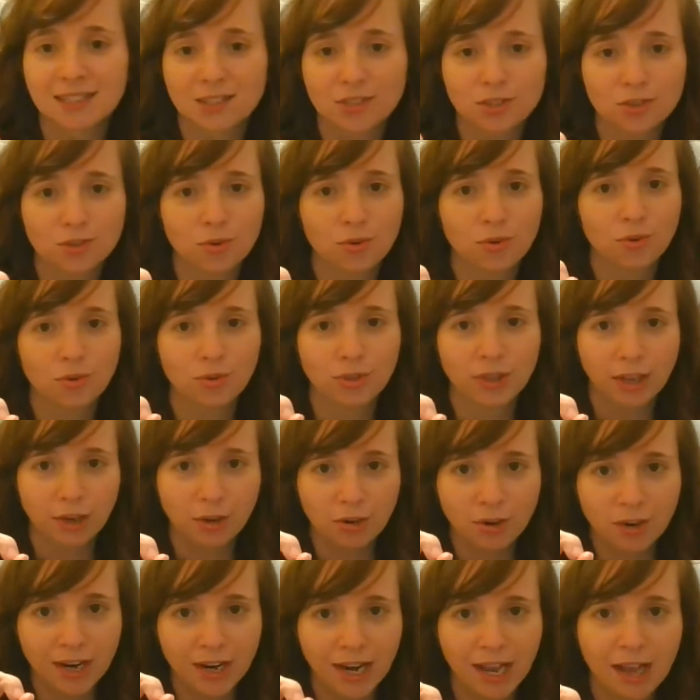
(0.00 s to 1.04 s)
So
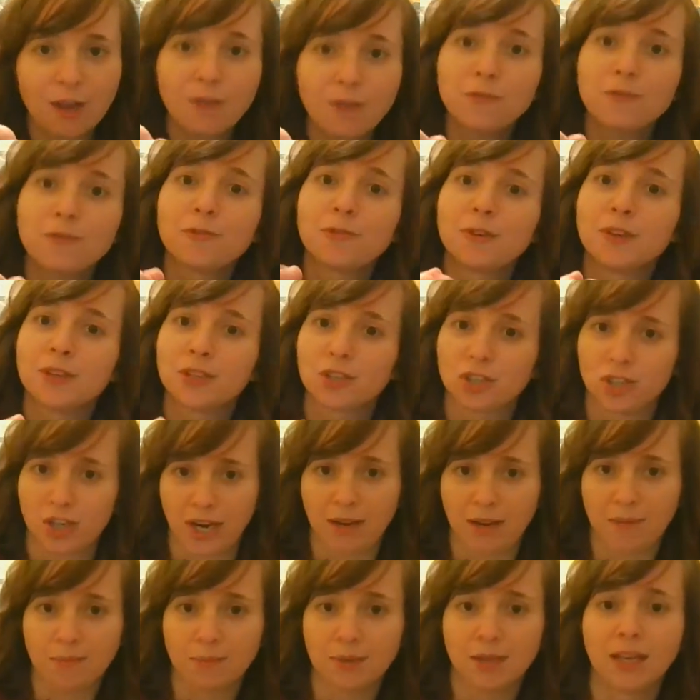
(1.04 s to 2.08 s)
letter F
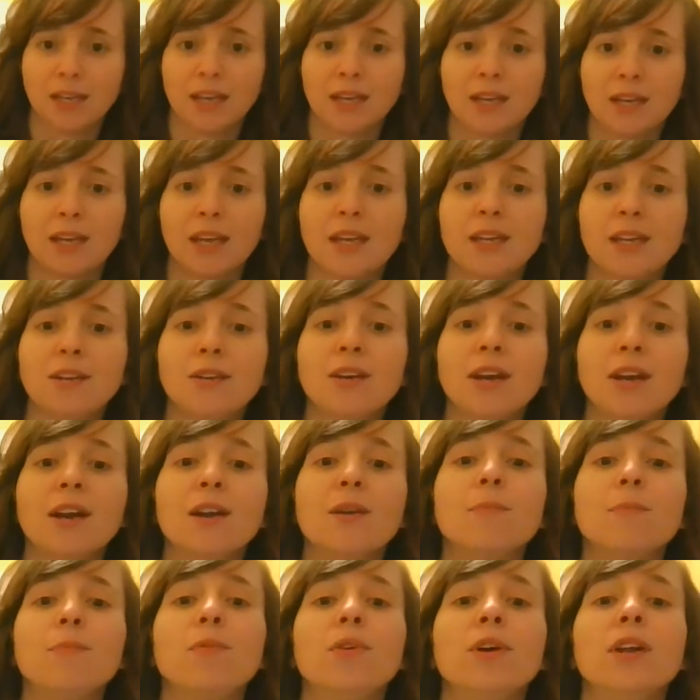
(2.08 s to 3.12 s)
shape, and you kind
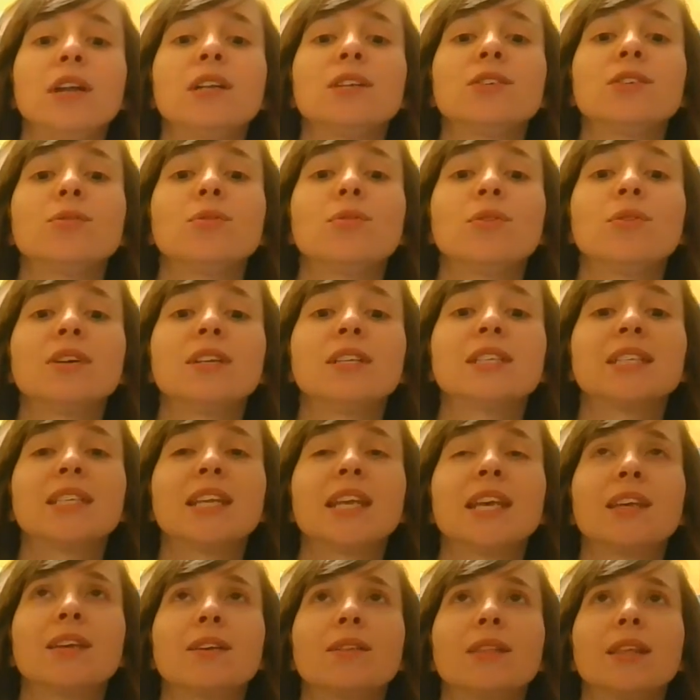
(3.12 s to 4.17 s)
of point it towards
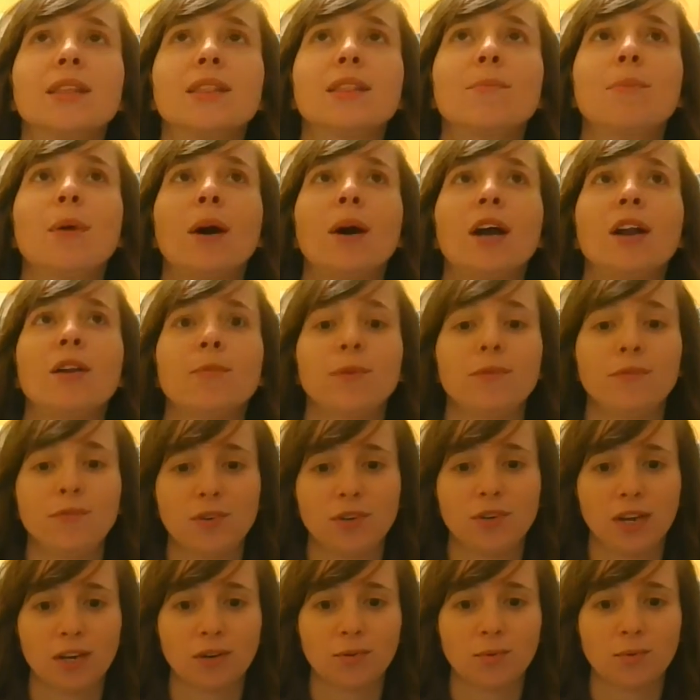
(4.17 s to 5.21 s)
like the bottom of your
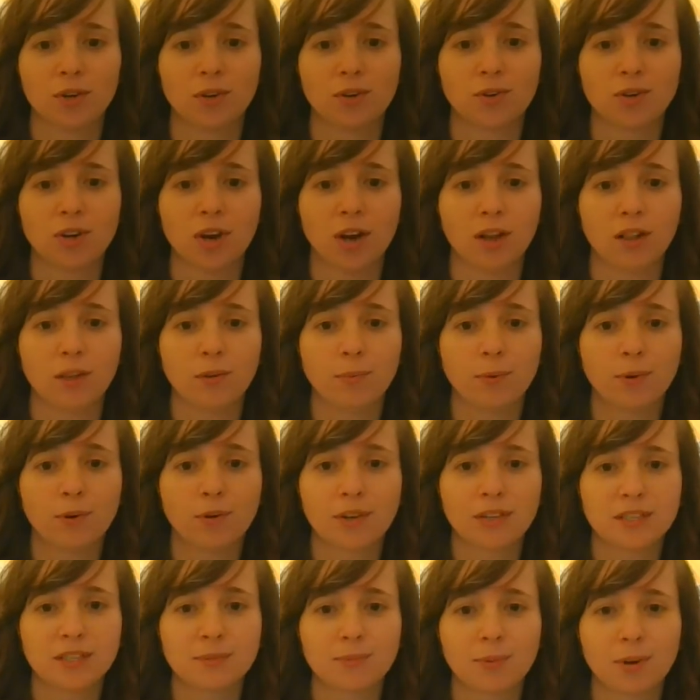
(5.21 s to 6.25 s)
neck, where your
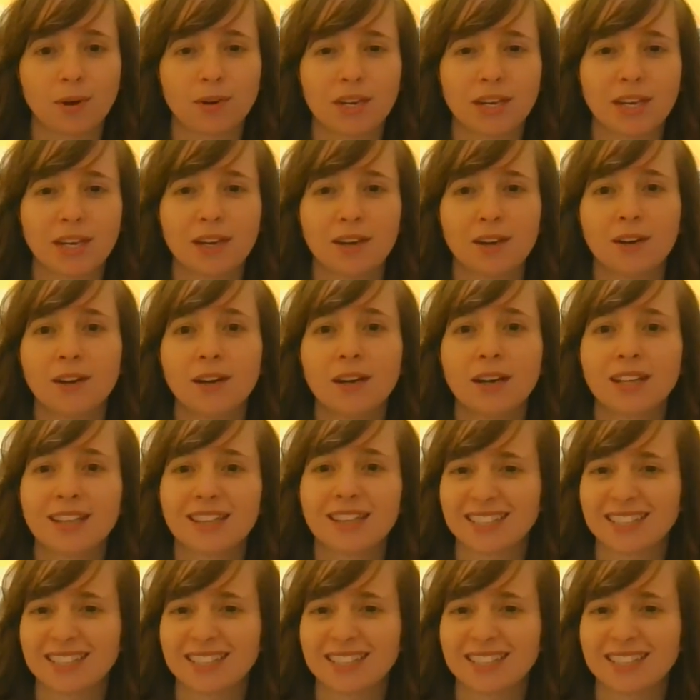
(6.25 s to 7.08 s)
collarbone is, about here, and